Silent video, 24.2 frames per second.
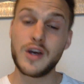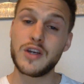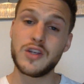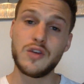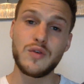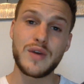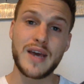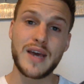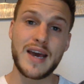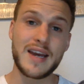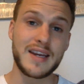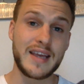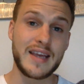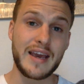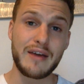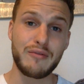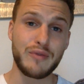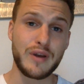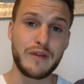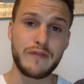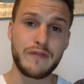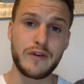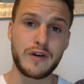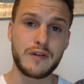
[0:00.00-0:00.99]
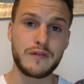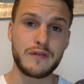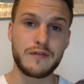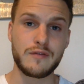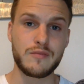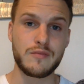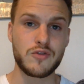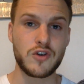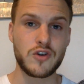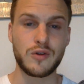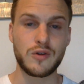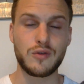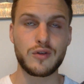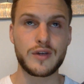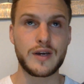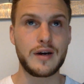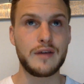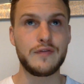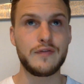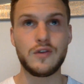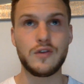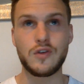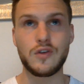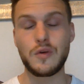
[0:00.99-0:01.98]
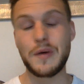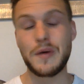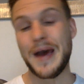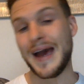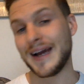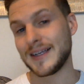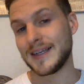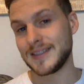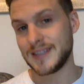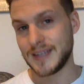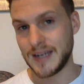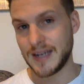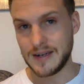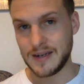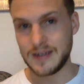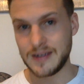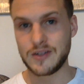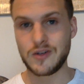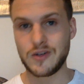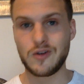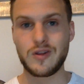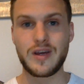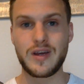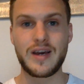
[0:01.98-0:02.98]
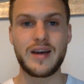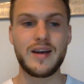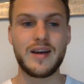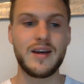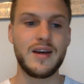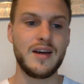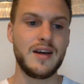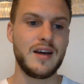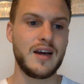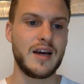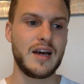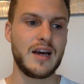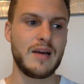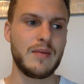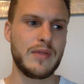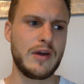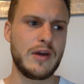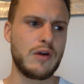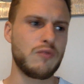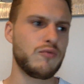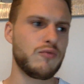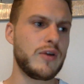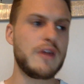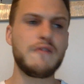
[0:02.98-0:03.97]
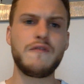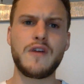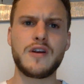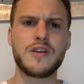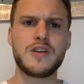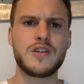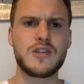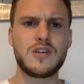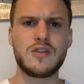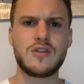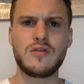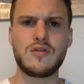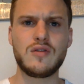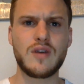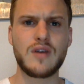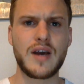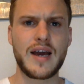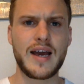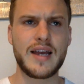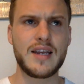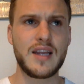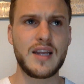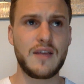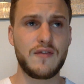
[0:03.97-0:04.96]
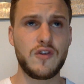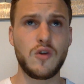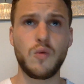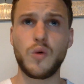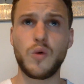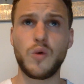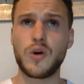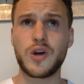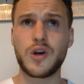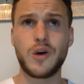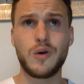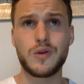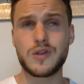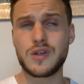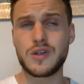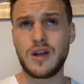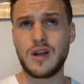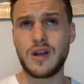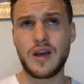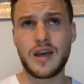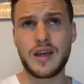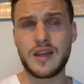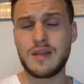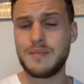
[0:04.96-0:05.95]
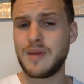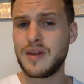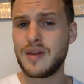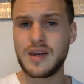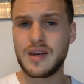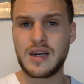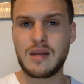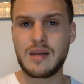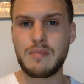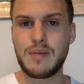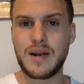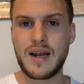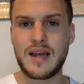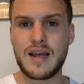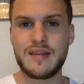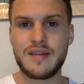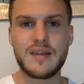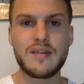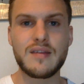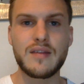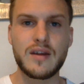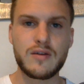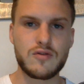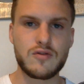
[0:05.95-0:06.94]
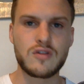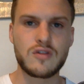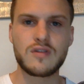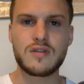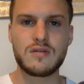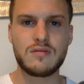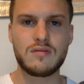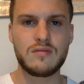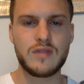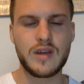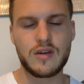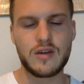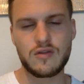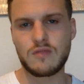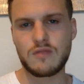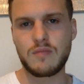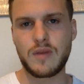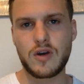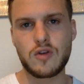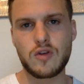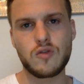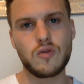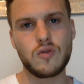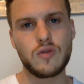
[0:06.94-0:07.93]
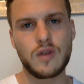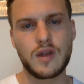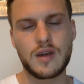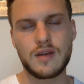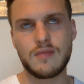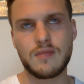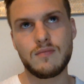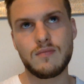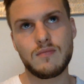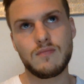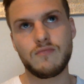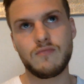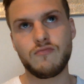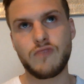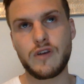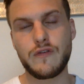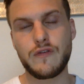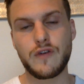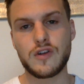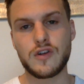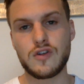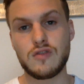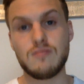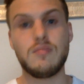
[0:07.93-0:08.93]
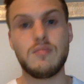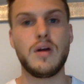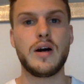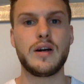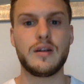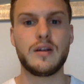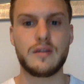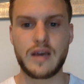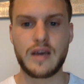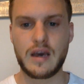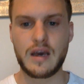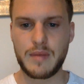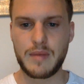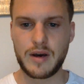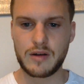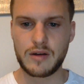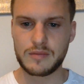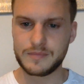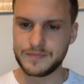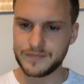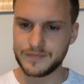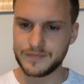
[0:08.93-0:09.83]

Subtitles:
You can get a refund from Jungle Scout if you do accidentally do that. They'll refund you, and if you want to go onto like the monthly plan, then they'll just make sure they refund you minus that amount.